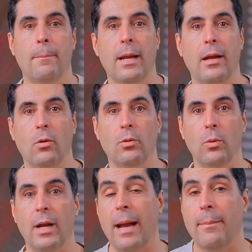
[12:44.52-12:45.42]
But look
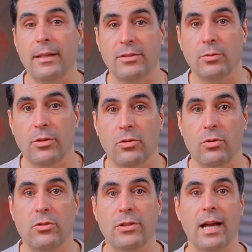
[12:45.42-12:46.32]
what happens when you
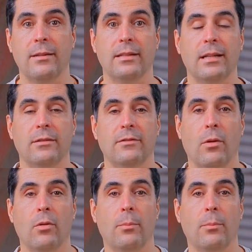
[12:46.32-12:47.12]
use Avatar 4.